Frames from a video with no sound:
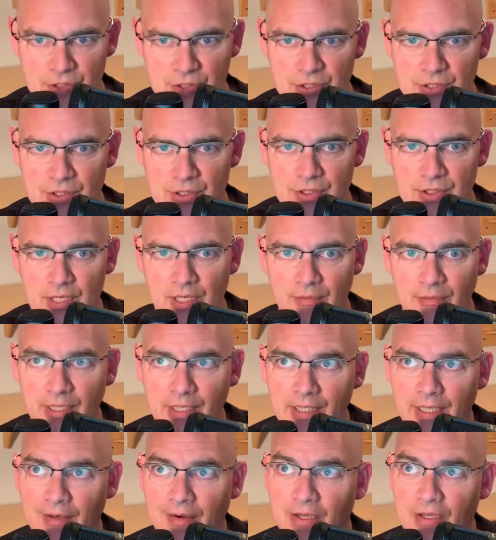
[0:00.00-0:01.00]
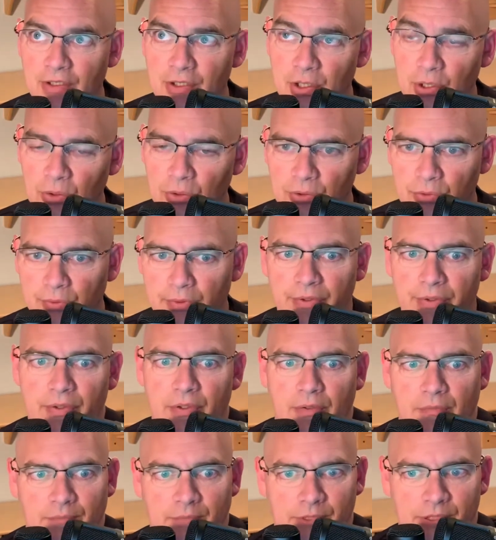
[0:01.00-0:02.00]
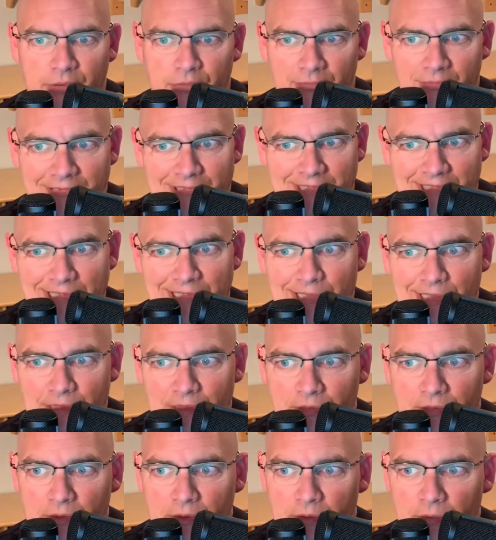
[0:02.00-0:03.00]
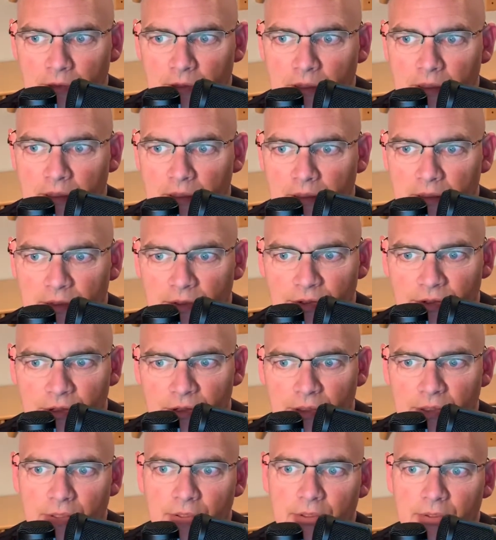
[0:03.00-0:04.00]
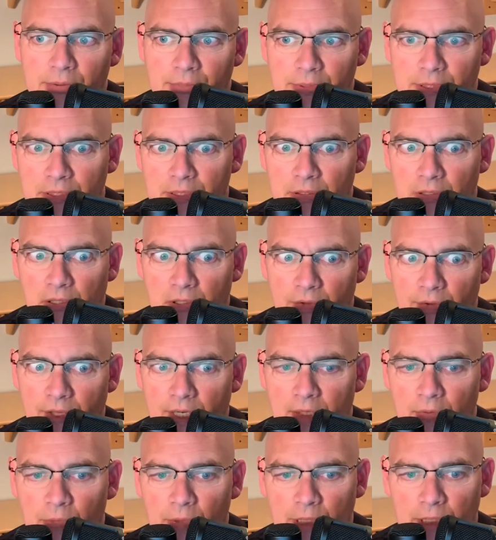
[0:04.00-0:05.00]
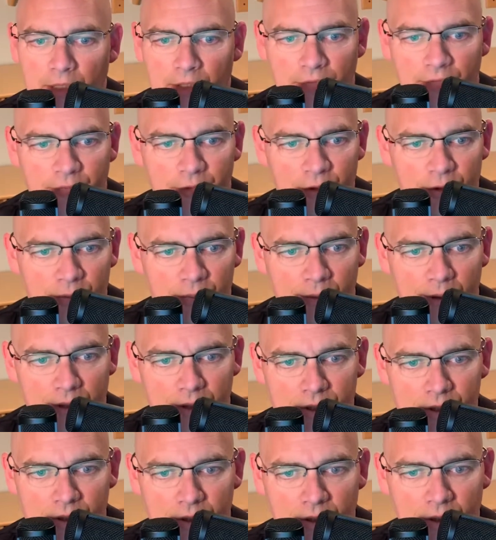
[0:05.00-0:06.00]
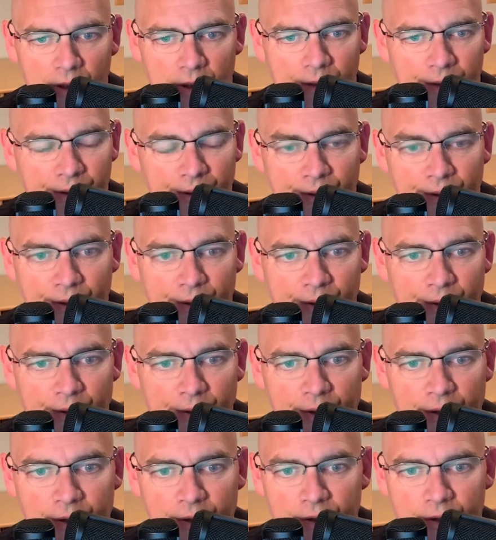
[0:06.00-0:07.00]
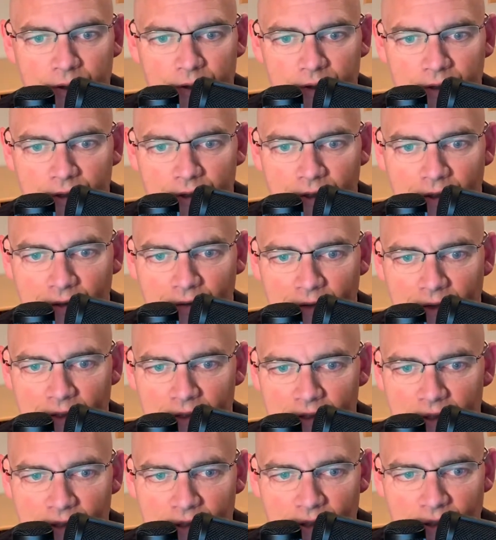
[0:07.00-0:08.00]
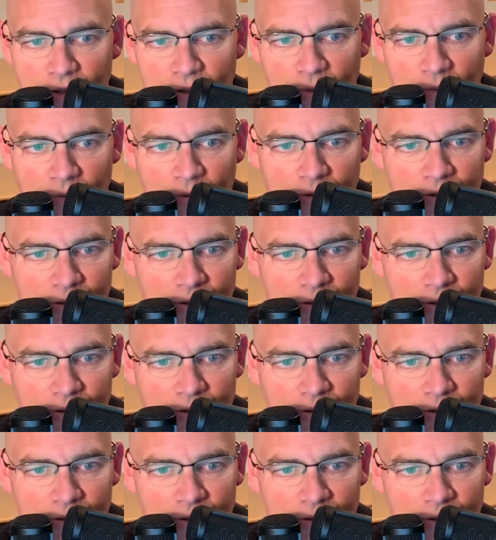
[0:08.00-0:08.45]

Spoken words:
she's just not right. Now, I joked with her that I never really considered her to be all that right in the first place, and she's got a great sense of humor.